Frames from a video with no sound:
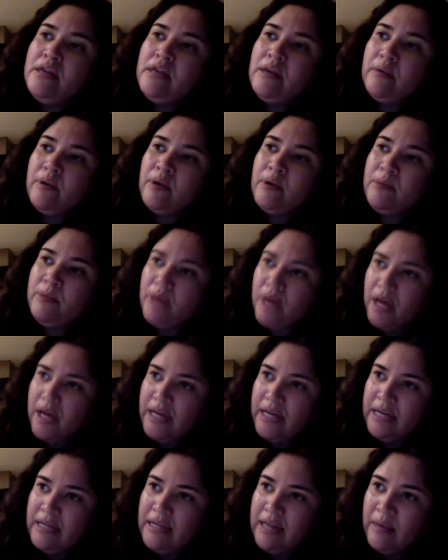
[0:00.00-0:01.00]
applying
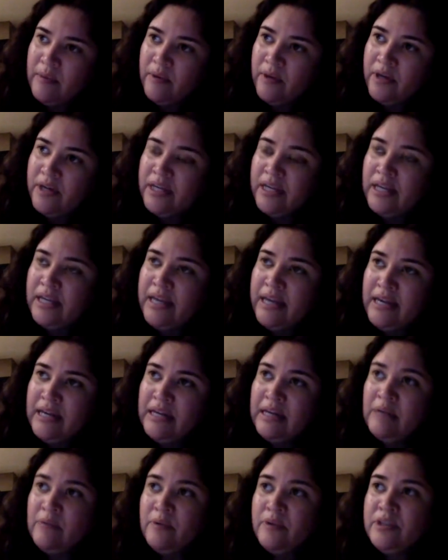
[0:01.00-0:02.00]
and that were getting
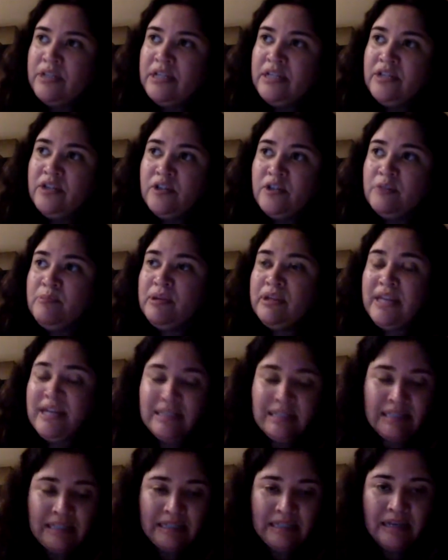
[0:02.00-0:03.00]
in were teachers, but
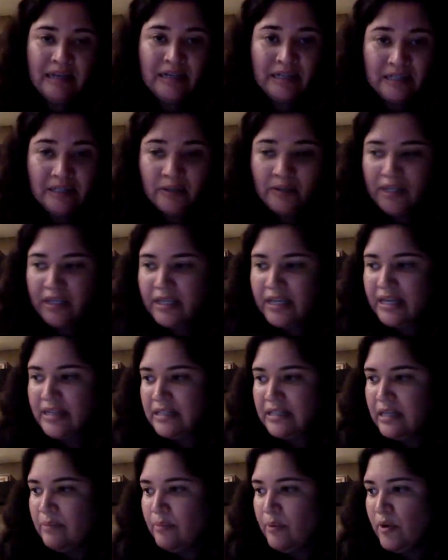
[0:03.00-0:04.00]
that's not necessarily the case
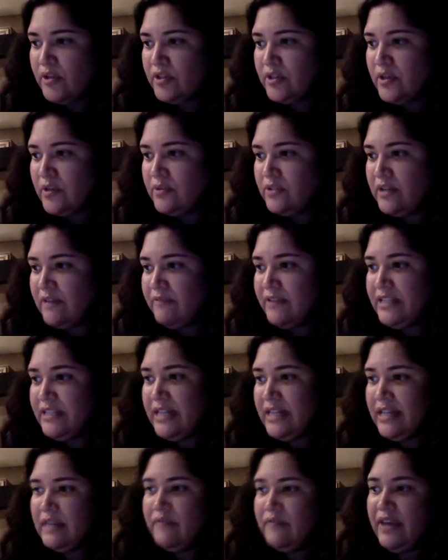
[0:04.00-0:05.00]
anymore. So definitely
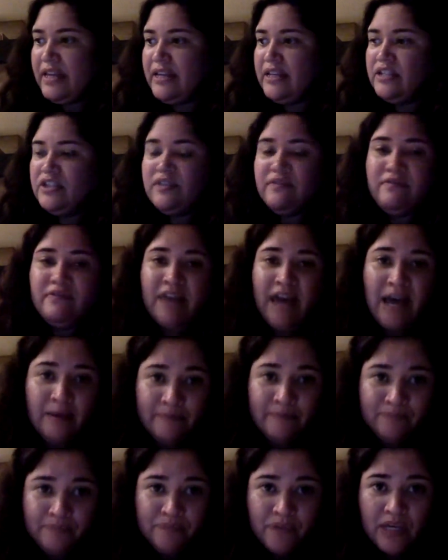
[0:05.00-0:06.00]
take advantage of that.
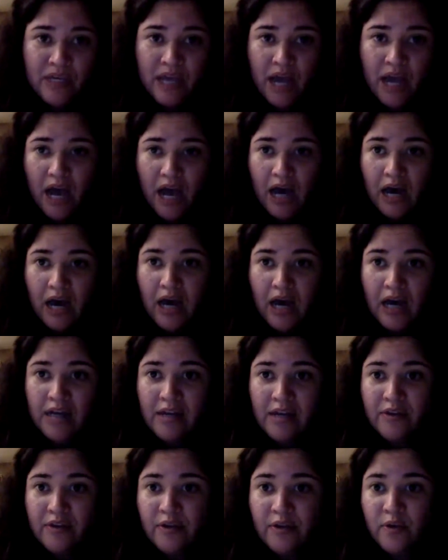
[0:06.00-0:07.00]

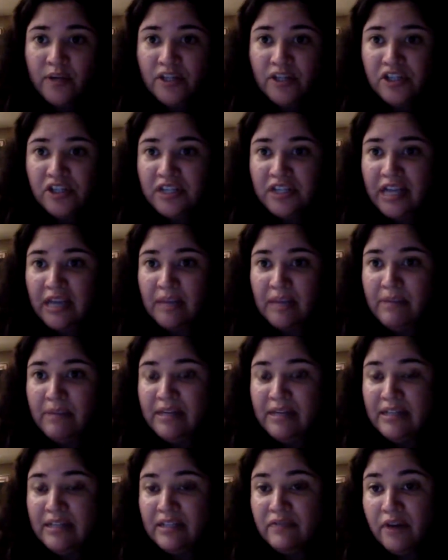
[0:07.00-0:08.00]
Another question came in
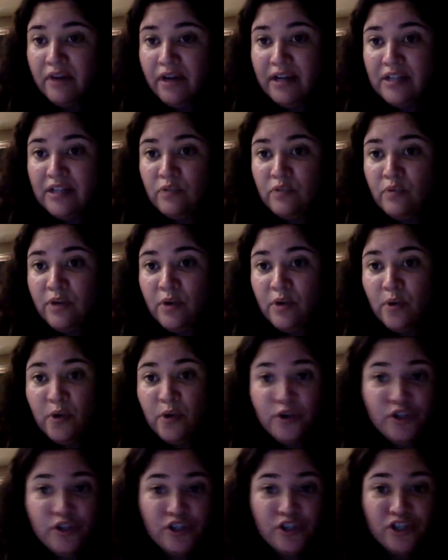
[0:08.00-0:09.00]
as far as what order
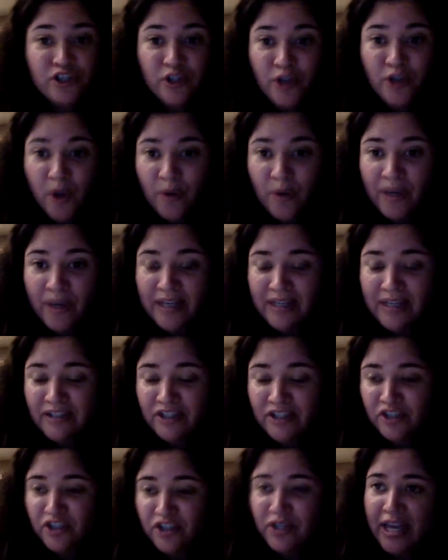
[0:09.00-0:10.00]
should you go in?
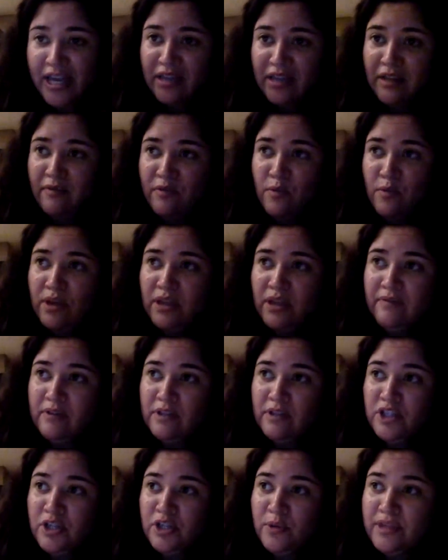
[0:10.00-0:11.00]
Should you get level 1, level
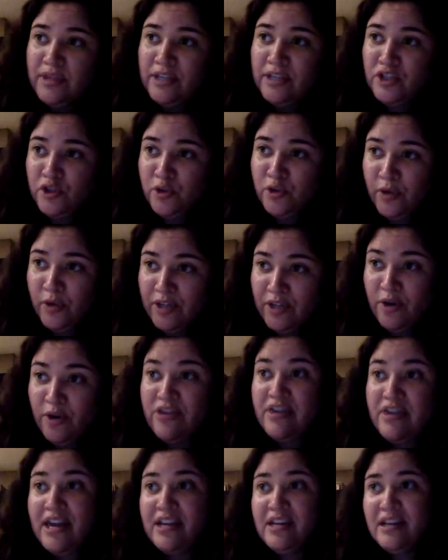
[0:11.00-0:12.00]
2, and then trainer,
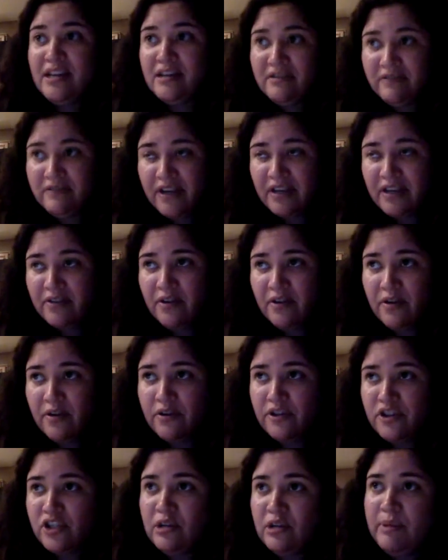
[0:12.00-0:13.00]
then innovator, or
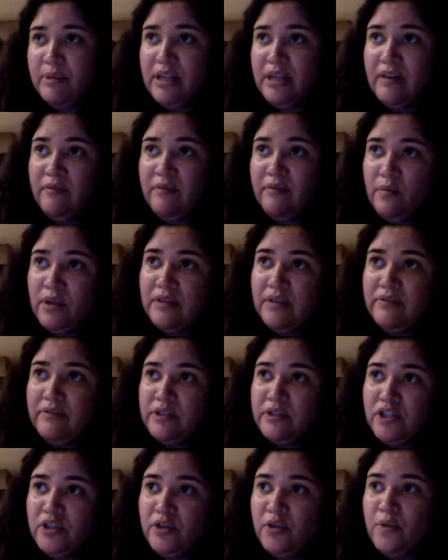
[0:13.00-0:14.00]
should it be level 1, level
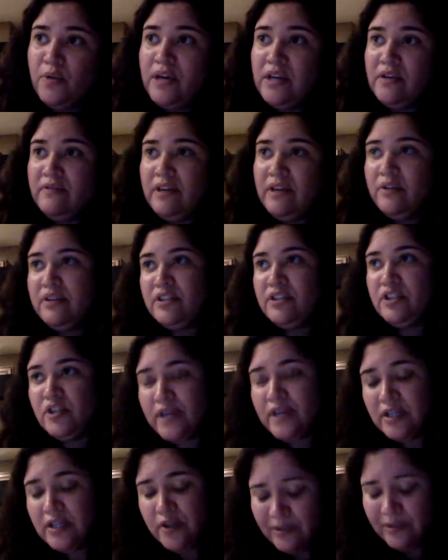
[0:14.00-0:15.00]
2, innovator, then
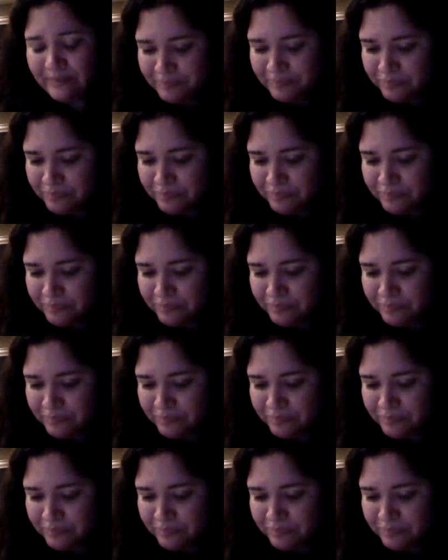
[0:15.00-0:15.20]
trainer?